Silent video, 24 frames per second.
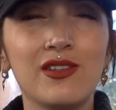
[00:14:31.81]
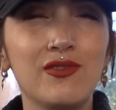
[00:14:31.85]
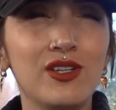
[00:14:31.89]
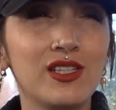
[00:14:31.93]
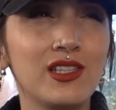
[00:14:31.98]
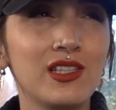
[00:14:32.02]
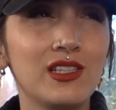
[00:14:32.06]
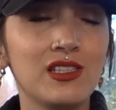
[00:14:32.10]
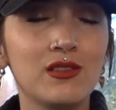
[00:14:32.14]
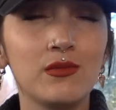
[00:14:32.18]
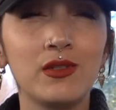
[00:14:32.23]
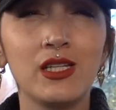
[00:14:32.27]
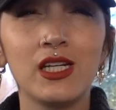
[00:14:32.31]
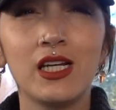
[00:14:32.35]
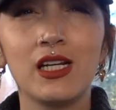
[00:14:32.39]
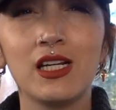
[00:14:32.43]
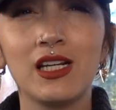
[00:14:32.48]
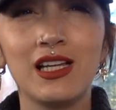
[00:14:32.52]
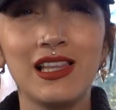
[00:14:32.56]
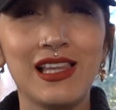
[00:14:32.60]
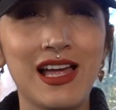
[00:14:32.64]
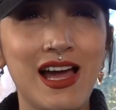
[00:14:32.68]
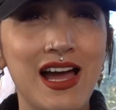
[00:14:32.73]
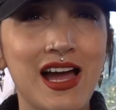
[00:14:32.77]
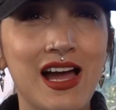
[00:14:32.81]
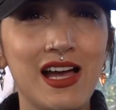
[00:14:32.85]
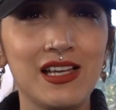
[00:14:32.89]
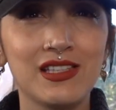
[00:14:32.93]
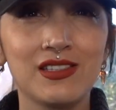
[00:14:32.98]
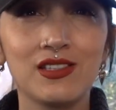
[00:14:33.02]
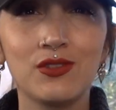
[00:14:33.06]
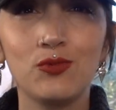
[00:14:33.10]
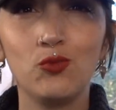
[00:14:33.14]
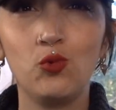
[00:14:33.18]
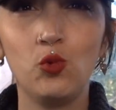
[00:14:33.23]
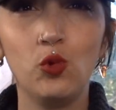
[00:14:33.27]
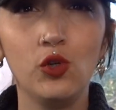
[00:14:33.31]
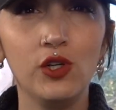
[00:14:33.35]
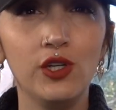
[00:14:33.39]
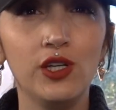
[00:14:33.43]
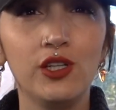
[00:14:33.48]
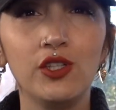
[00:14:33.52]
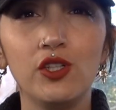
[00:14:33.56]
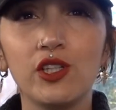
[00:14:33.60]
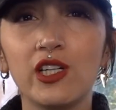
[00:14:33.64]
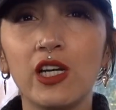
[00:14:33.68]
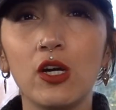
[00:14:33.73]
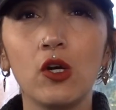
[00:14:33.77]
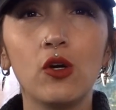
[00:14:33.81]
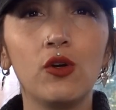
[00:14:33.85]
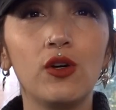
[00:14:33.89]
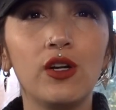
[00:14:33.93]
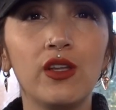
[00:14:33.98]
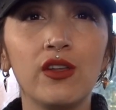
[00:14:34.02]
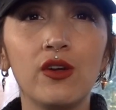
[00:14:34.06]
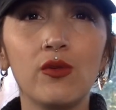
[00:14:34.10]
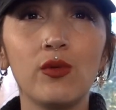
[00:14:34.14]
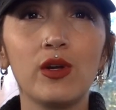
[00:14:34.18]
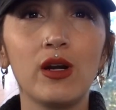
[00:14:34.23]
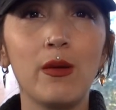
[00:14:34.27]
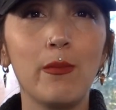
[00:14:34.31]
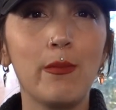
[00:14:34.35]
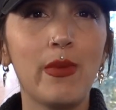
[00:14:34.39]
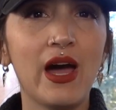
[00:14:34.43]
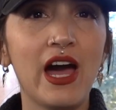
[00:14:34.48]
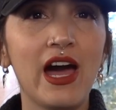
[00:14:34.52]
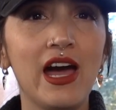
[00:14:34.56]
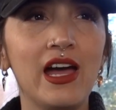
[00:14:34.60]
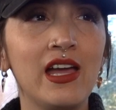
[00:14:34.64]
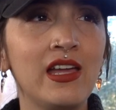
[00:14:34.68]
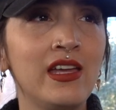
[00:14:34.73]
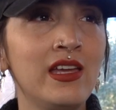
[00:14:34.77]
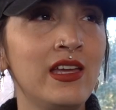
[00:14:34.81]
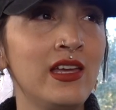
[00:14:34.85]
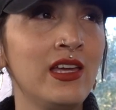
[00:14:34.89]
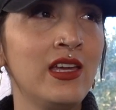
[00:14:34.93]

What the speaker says: Everything's made out of glass, wood. You can go in there with a bat